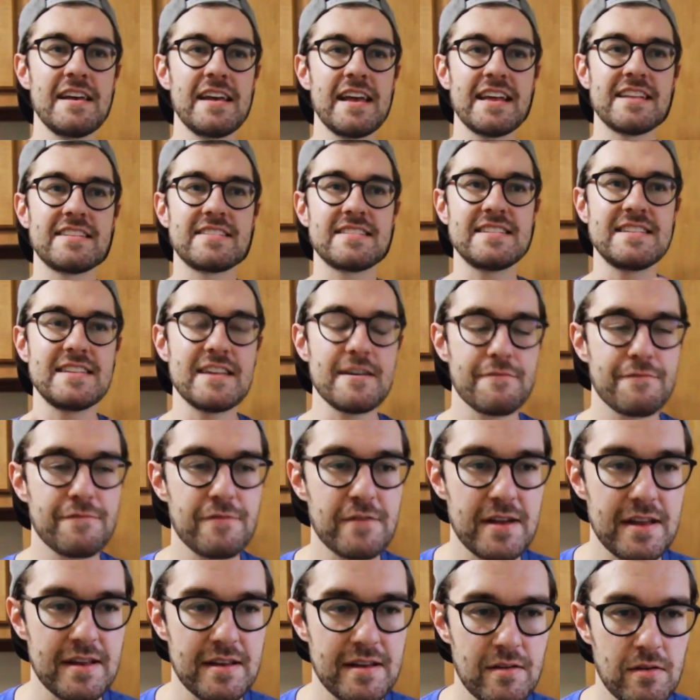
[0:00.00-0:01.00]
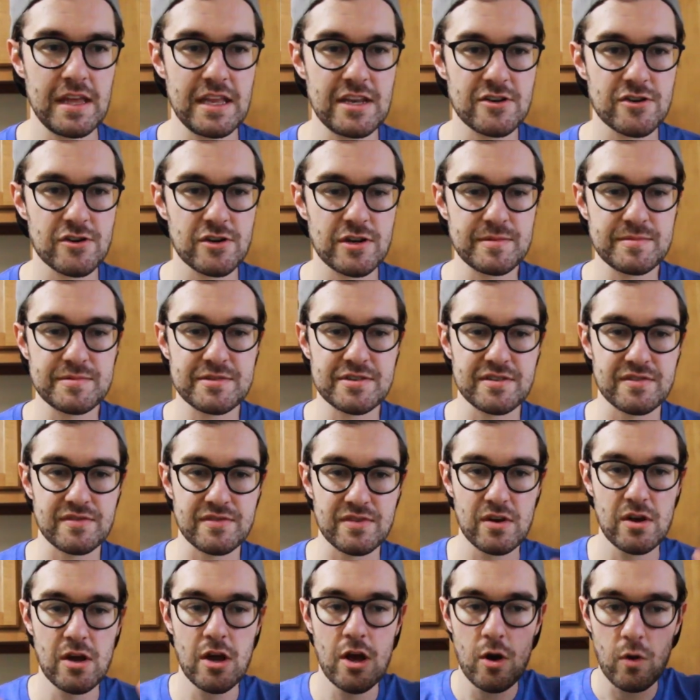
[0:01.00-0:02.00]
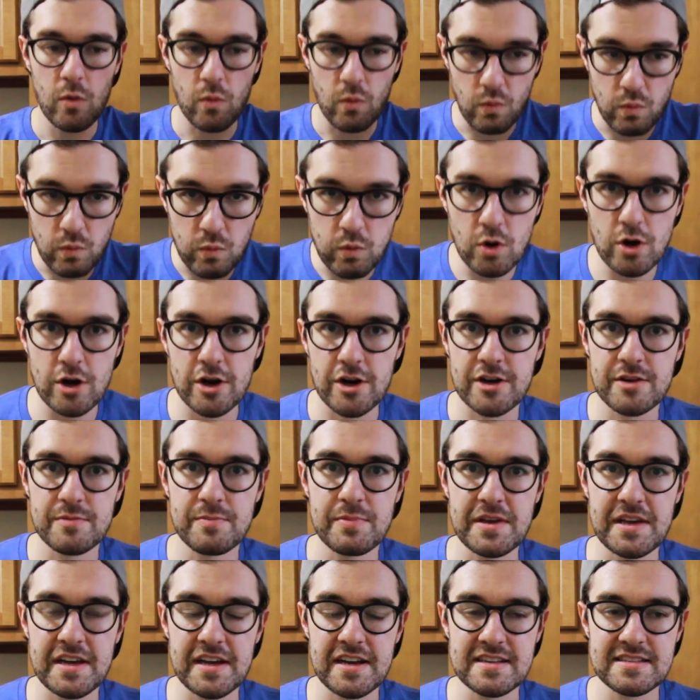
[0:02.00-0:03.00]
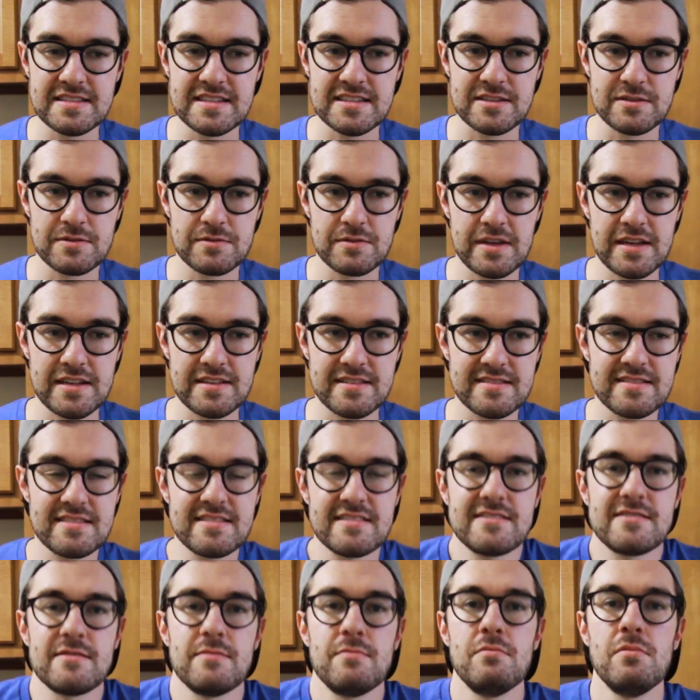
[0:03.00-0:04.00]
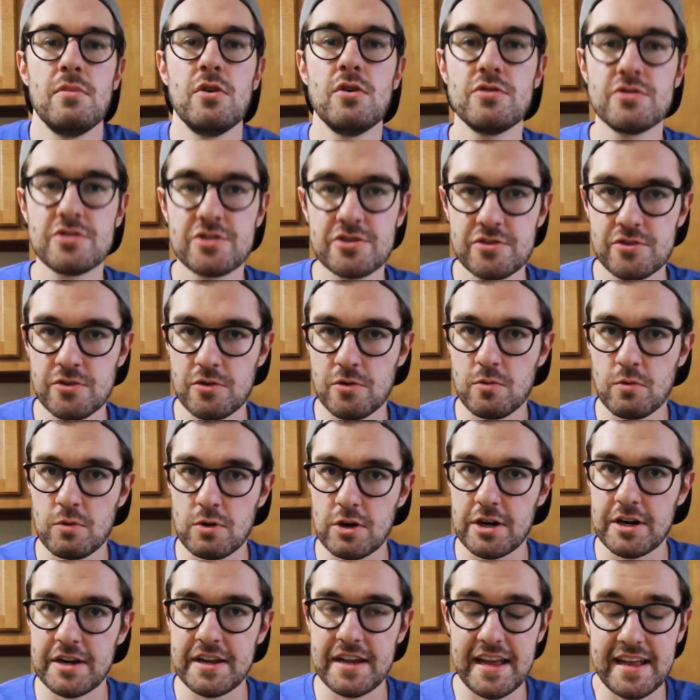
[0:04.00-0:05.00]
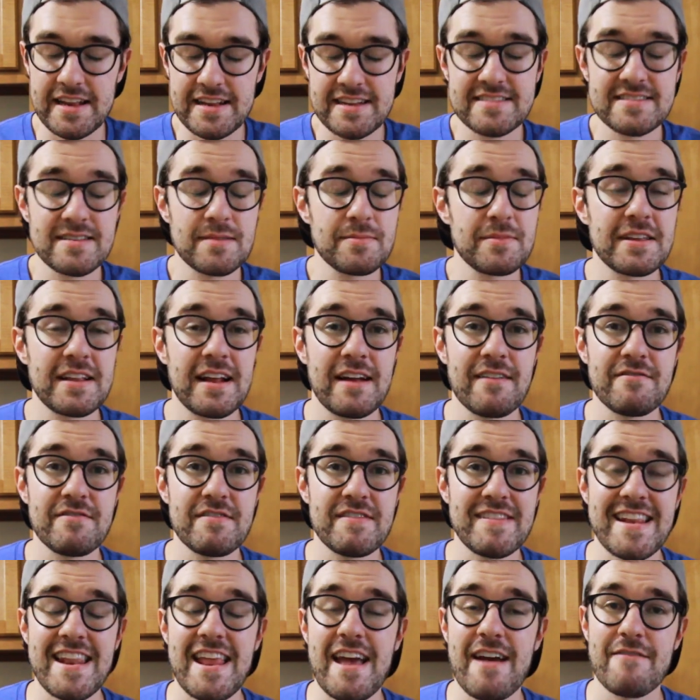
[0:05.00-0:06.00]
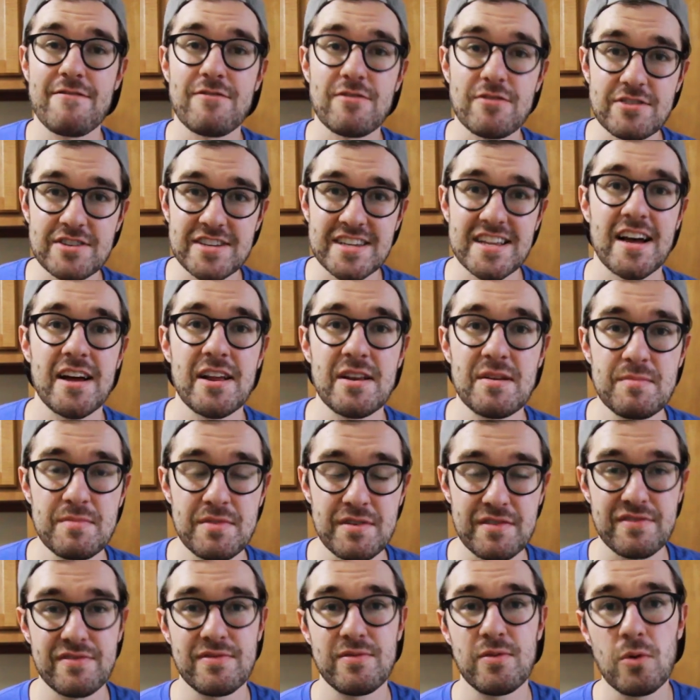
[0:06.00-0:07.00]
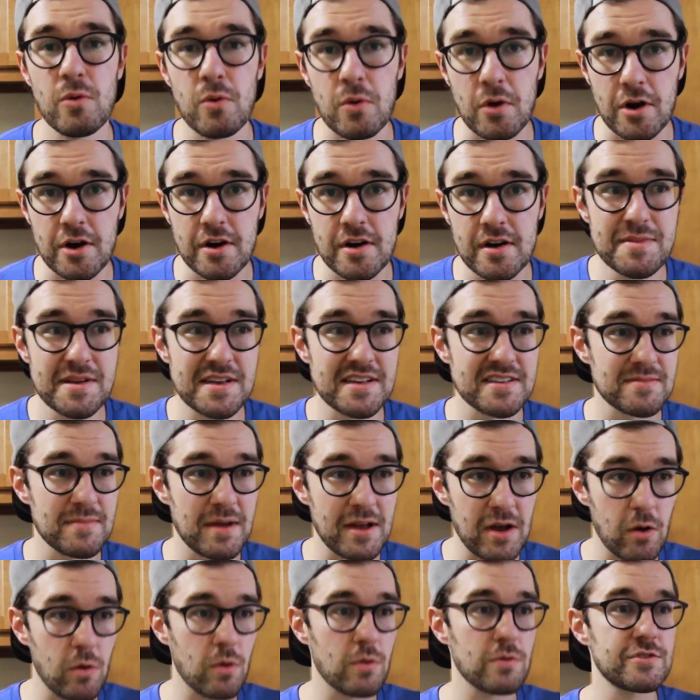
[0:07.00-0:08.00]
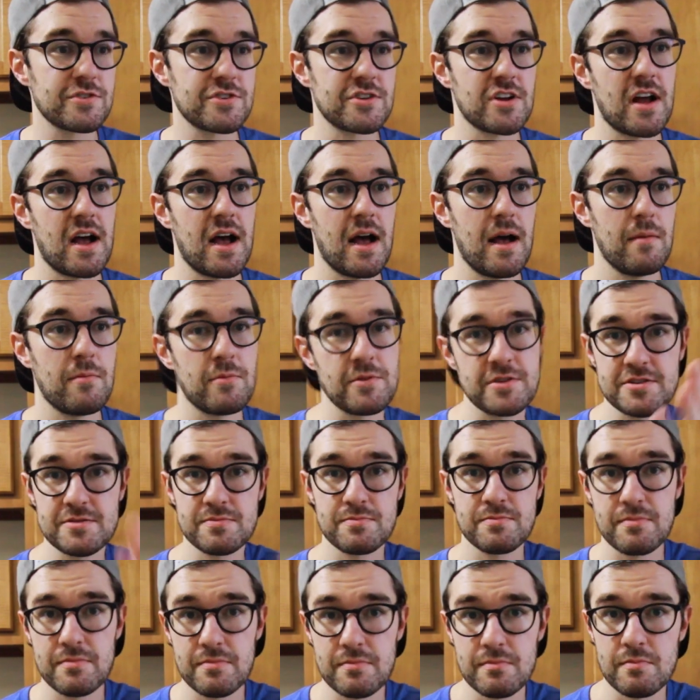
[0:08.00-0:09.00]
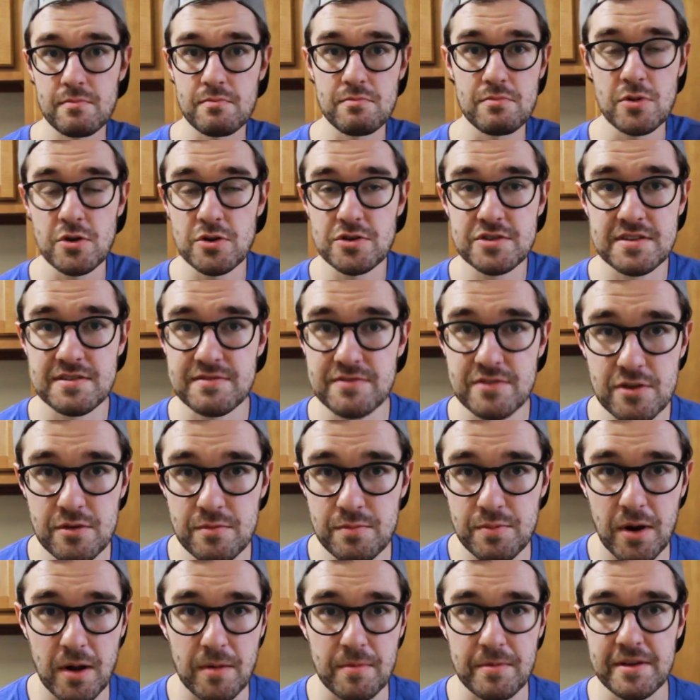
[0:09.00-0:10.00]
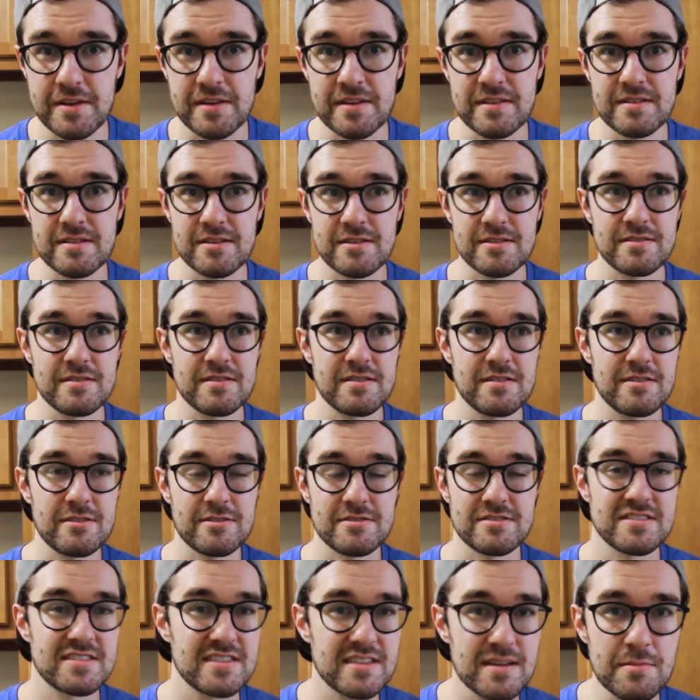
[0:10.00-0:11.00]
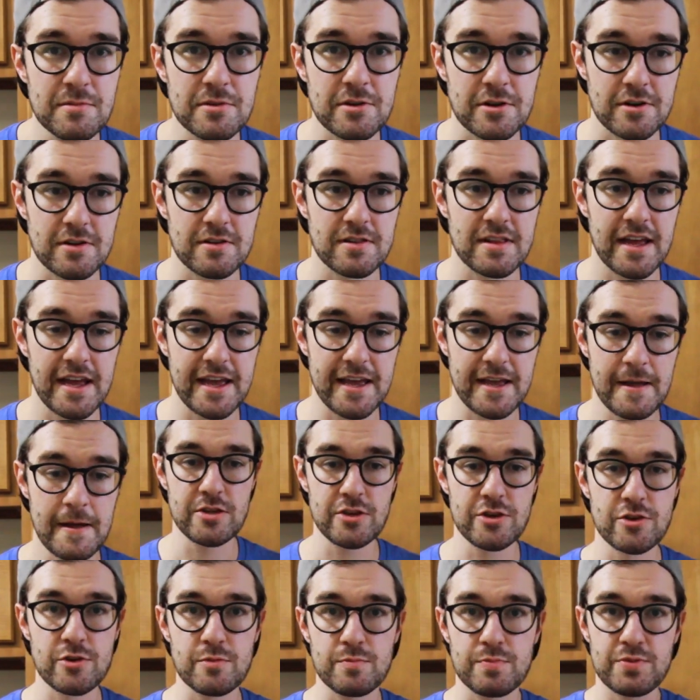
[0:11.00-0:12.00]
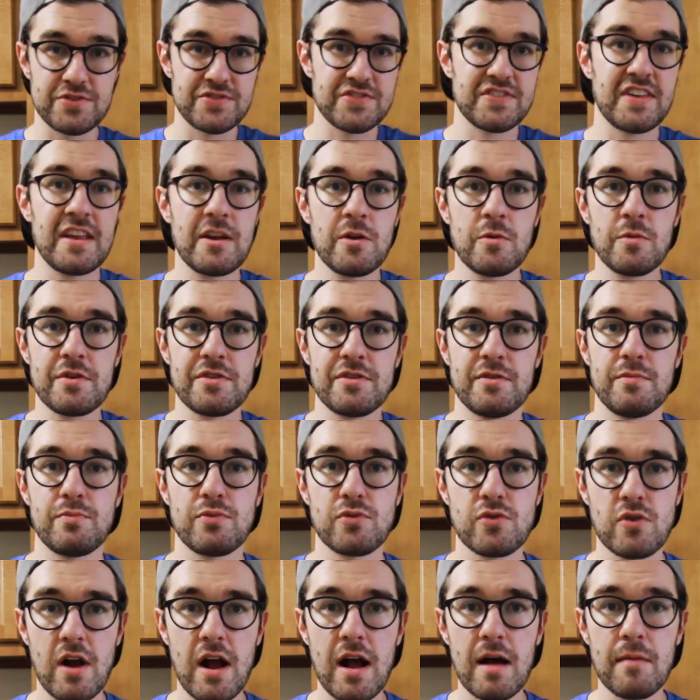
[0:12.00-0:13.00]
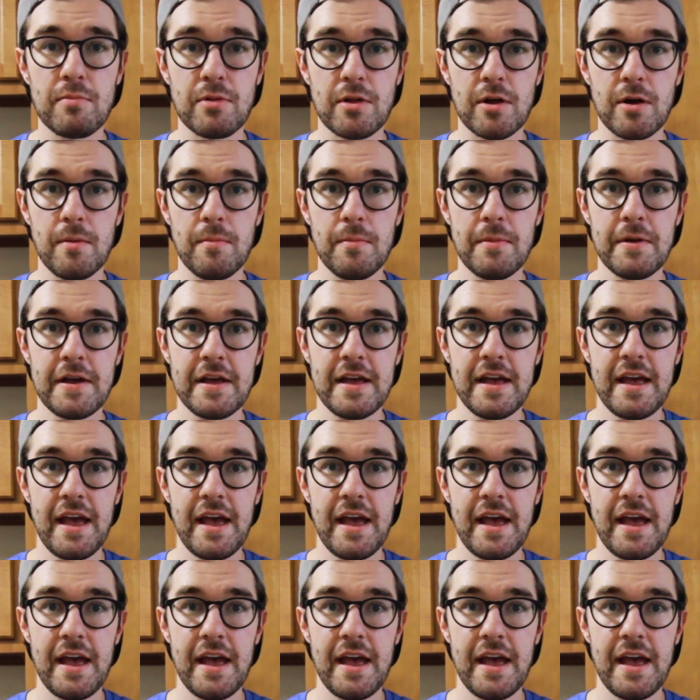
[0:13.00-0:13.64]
it's different in terms of work because it's this emotional work, and it's something I've never done before. Because my old job, which most of you probably are similar, like you're presented with a problem